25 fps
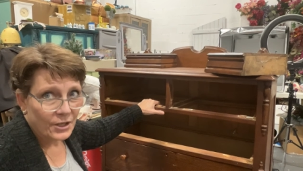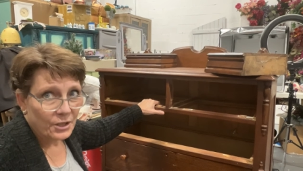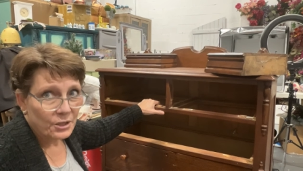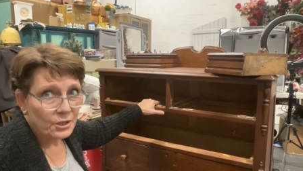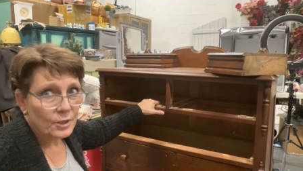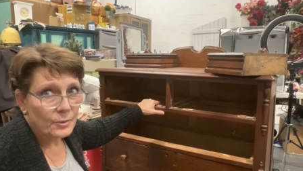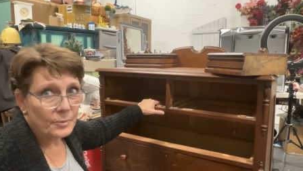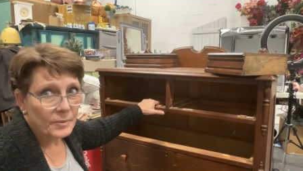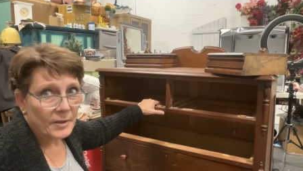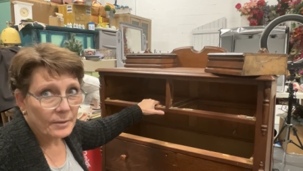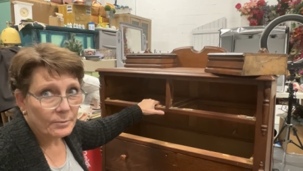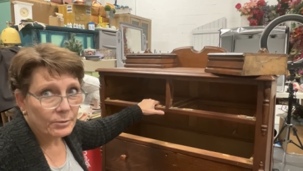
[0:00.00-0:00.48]

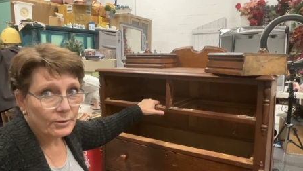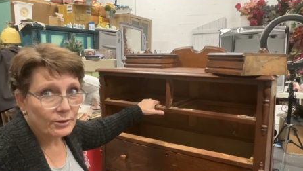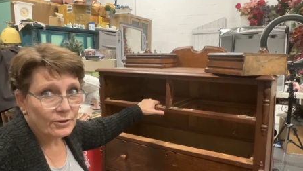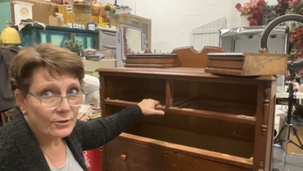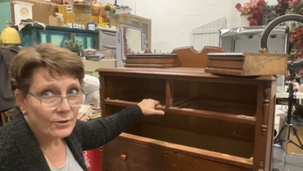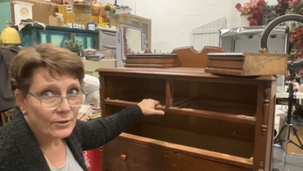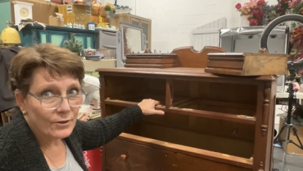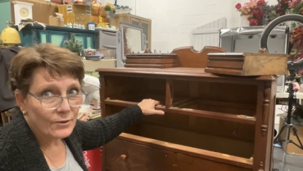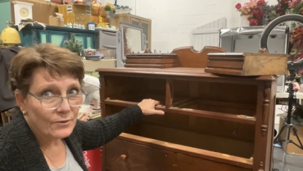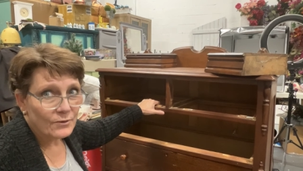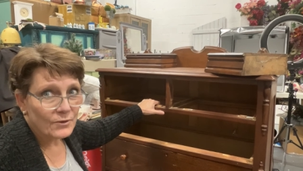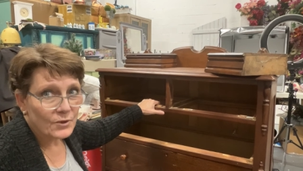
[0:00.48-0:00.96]
to be able to
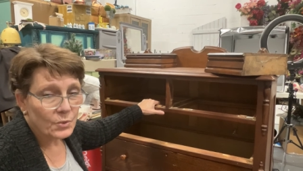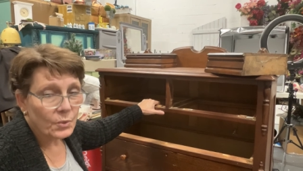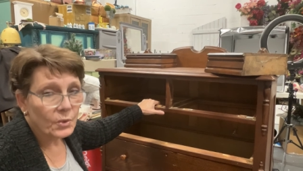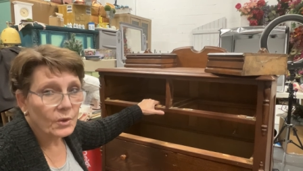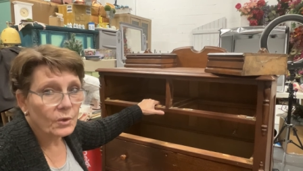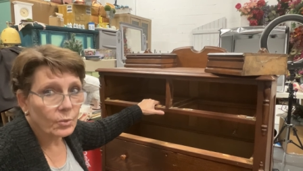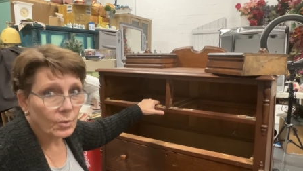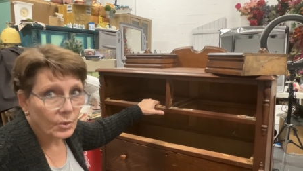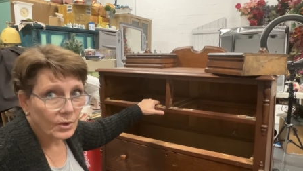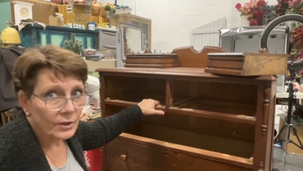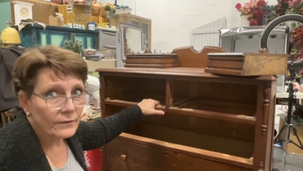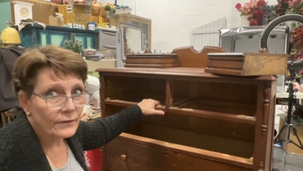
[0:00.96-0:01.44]
use
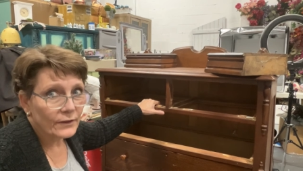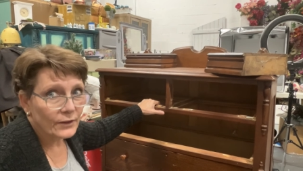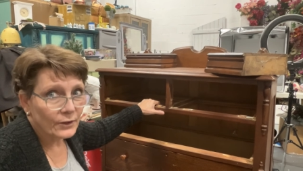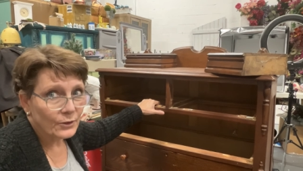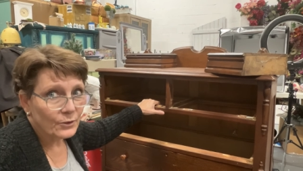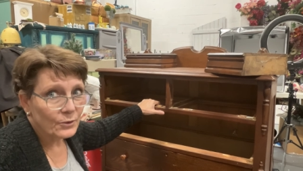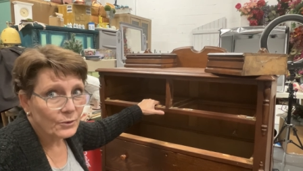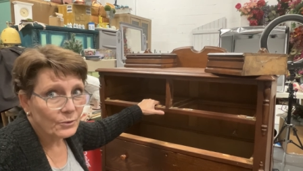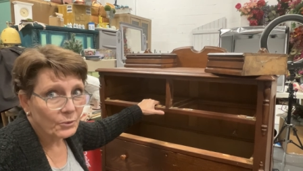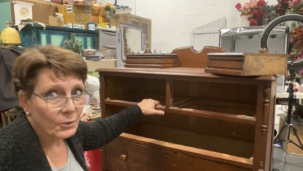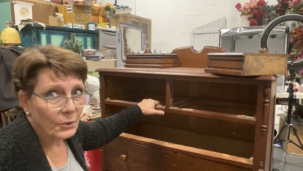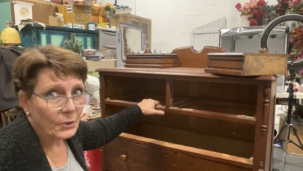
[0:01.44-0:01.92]
with one of the
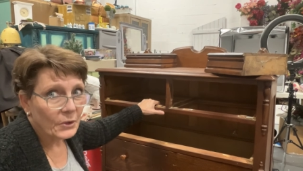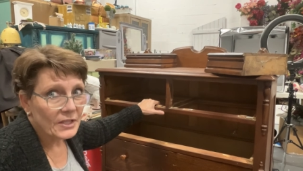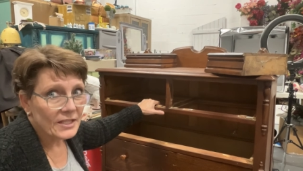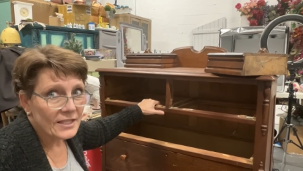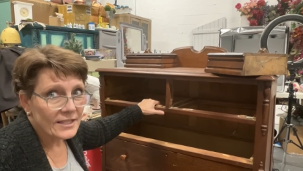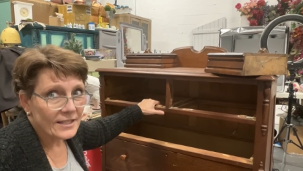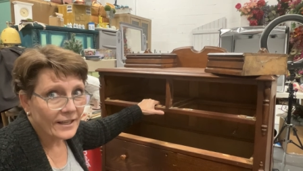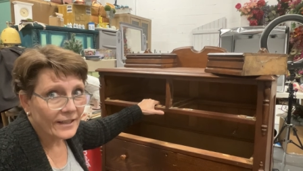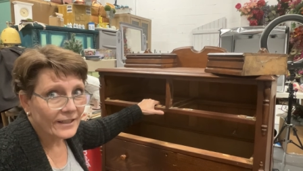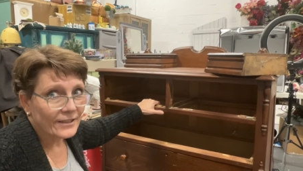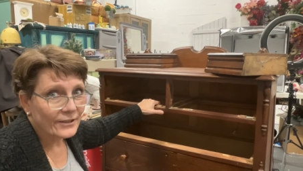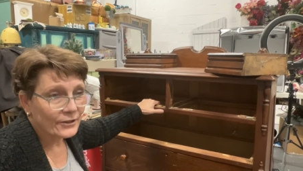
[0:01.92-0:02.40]
new
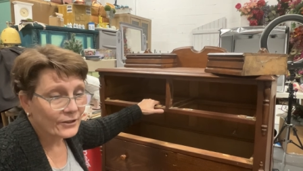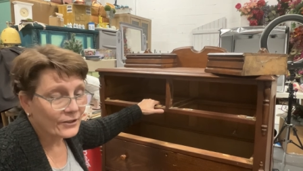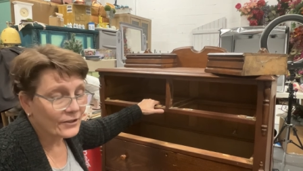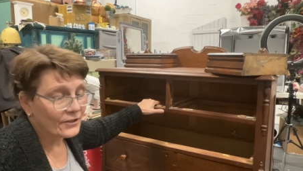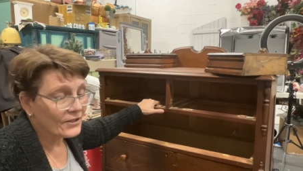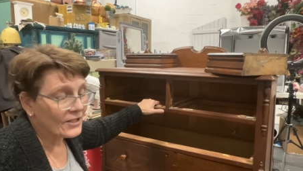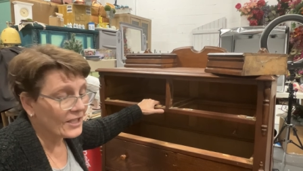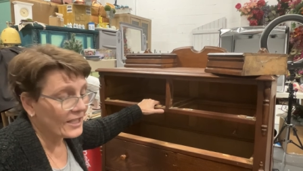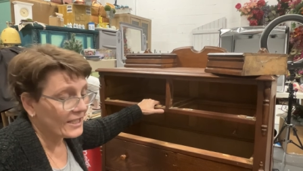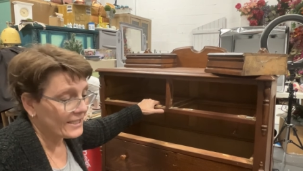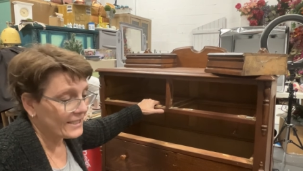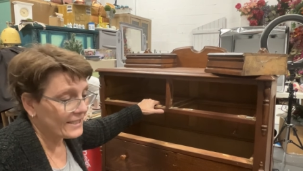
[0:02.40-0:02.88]

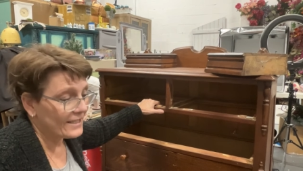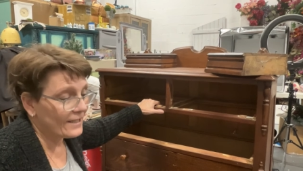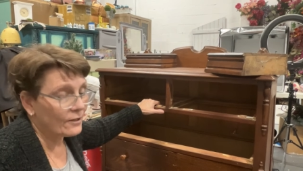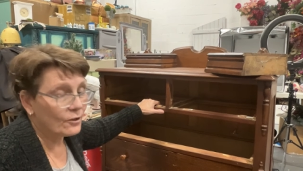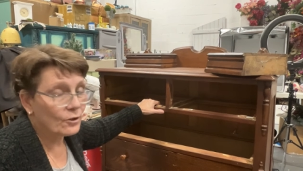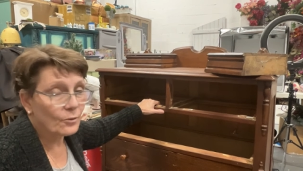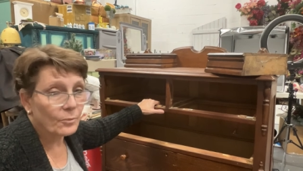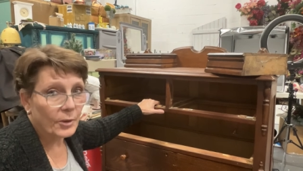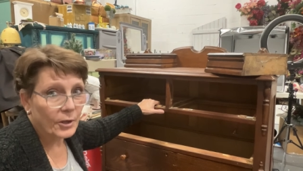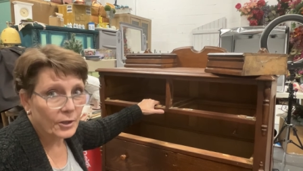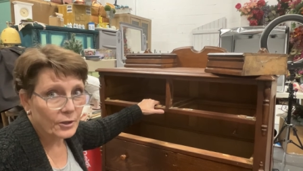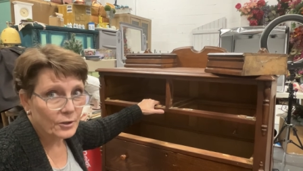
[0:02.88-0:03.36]
Roycycled
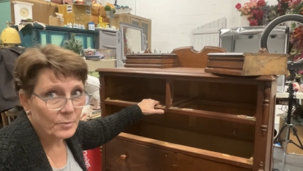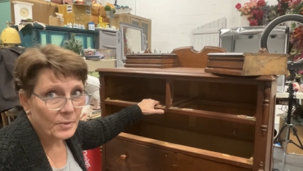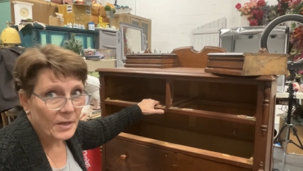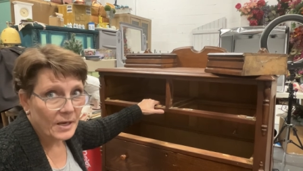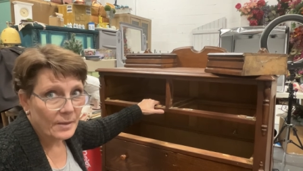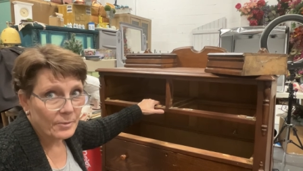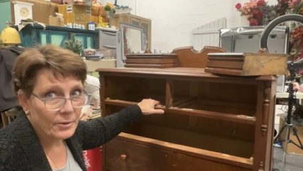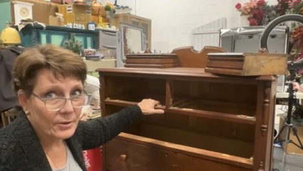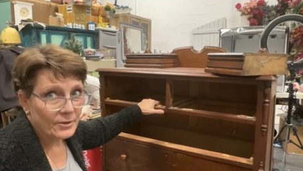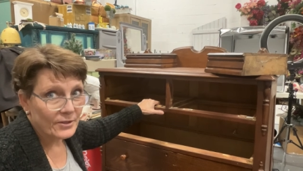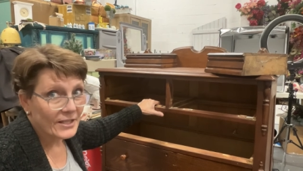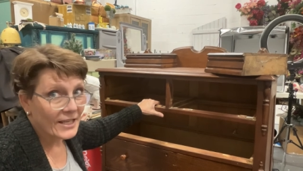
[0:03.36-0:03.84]
decoupage
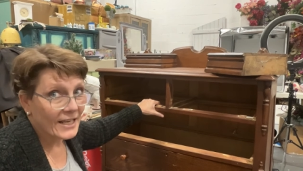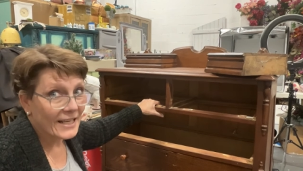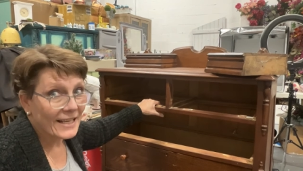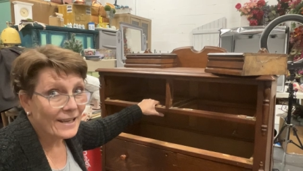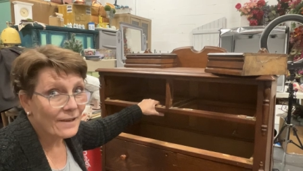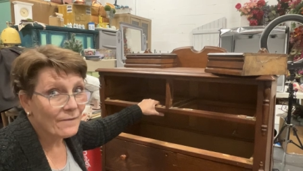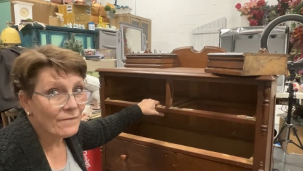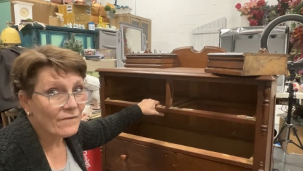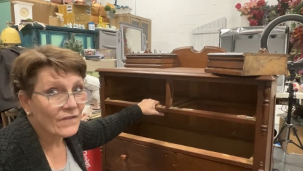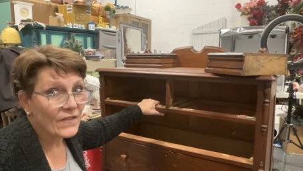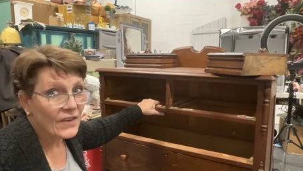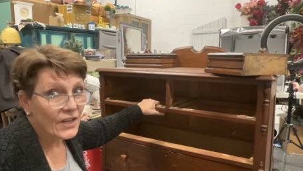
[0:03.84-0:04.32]
papers and
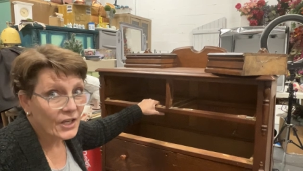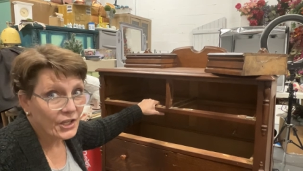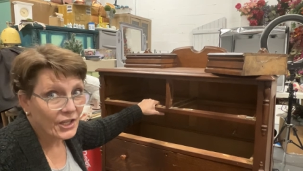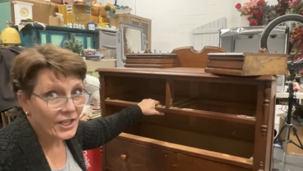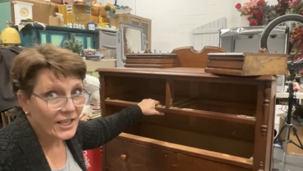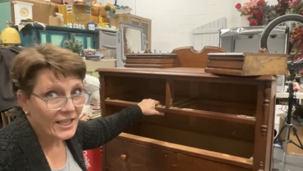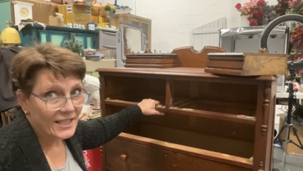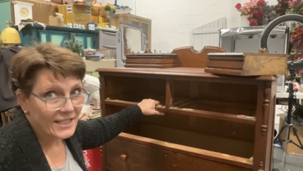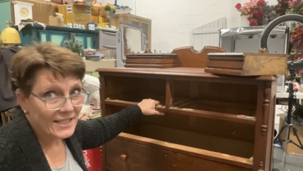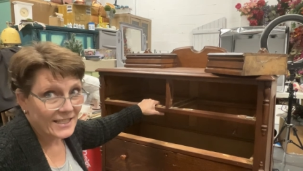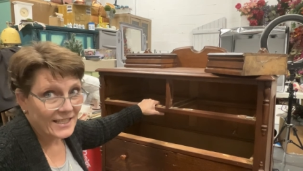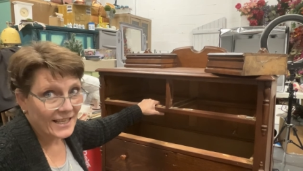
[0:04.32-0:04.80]
I'm
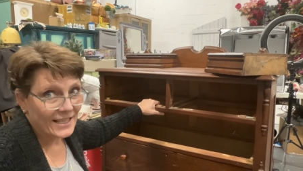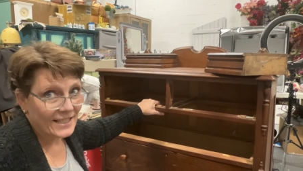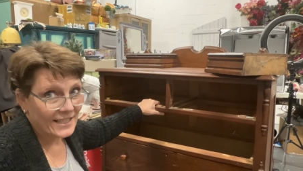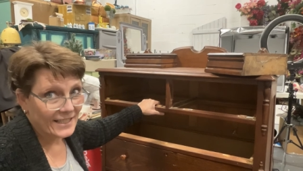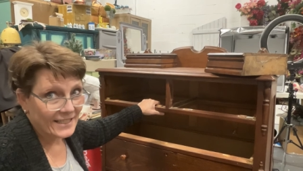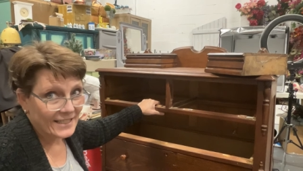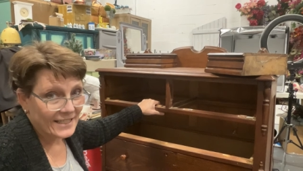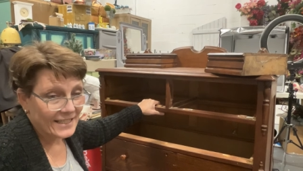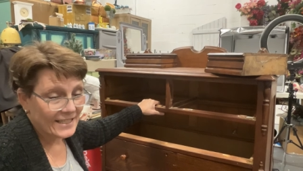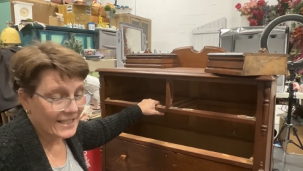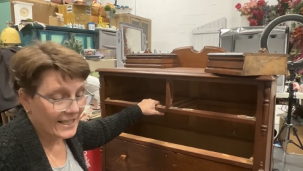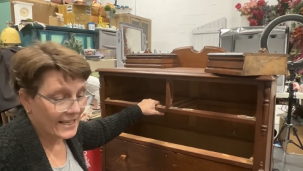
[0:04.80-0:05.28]
very excited
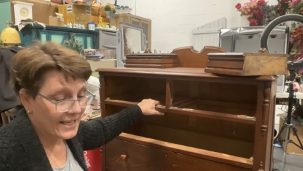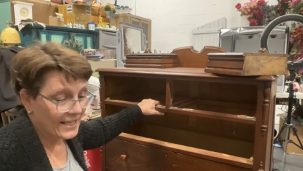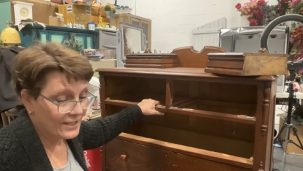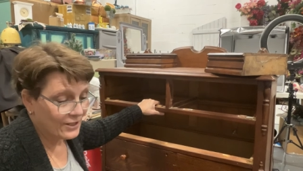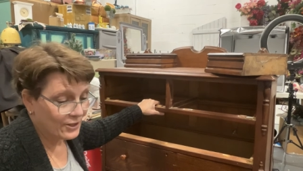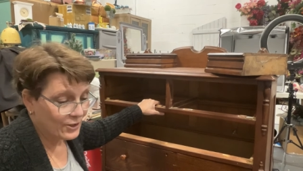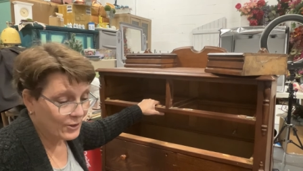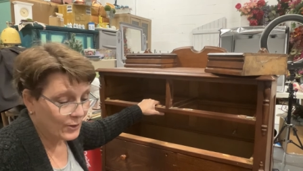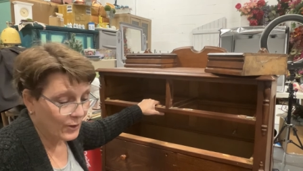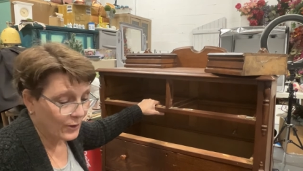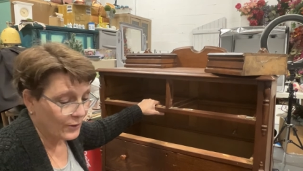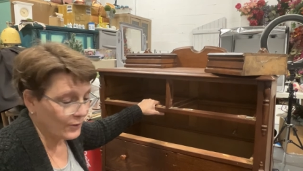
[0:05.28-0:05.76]
to get
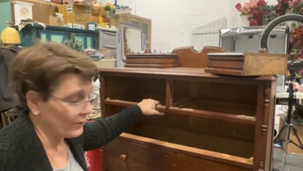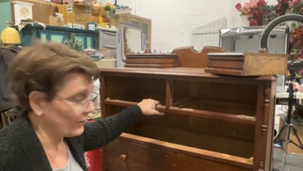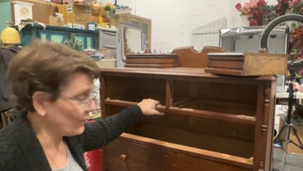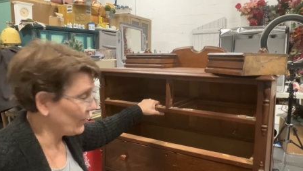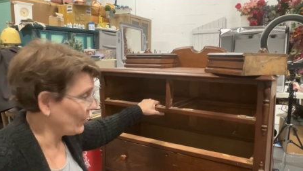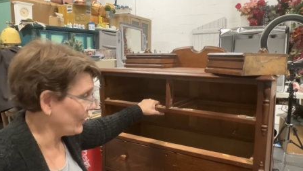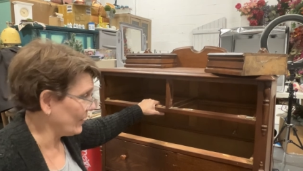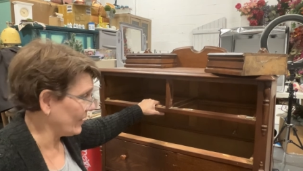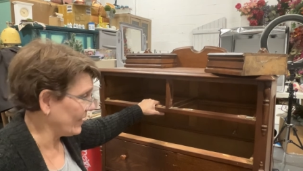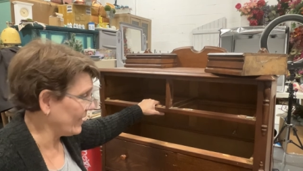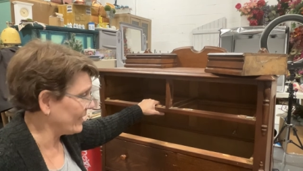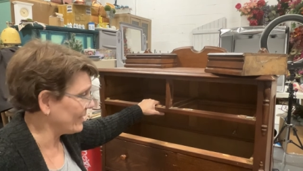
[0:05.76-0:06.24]
started
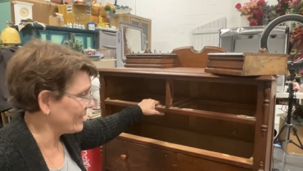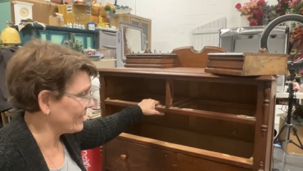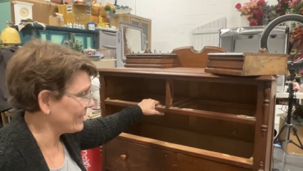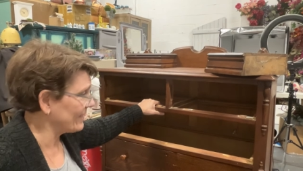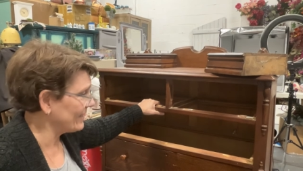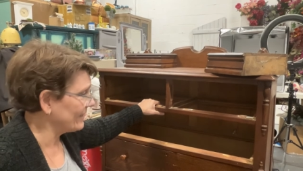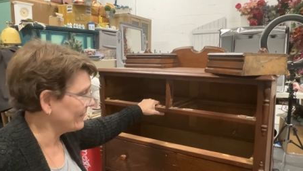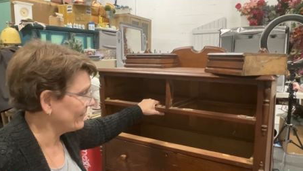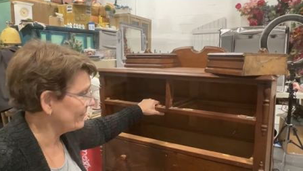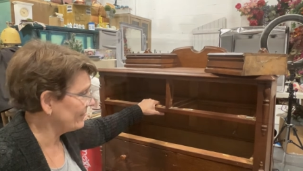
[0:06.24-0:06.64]
on this.